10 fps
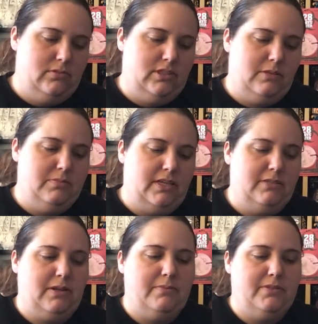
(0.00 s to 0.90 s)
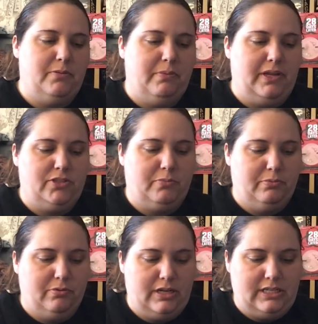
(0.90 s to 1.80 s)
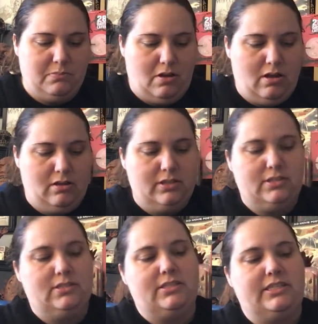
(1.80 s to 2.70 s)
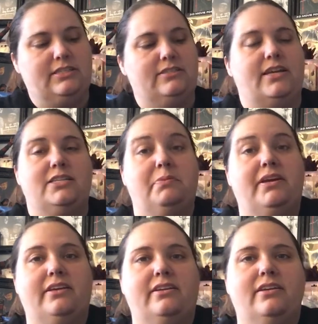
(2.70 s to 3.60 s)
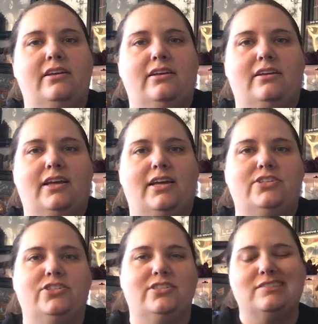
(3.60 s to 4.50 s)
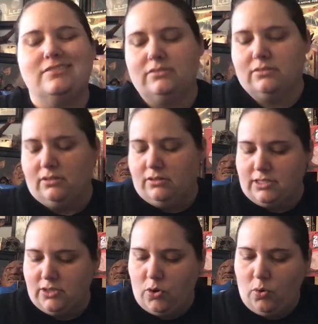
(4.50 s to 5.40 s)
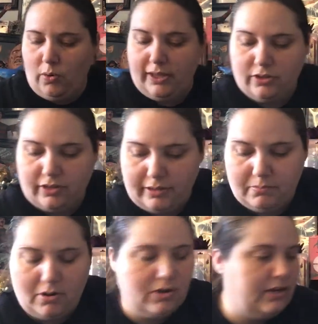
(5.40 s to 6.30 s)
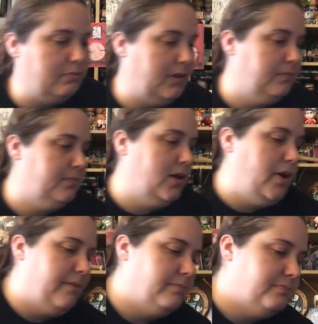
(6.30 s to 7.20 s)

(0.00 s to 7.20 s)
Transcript: Seems like sometimes their pins are pretty small. This is a decent sized pin. It just doesn't quite look like Marty to me. Okay.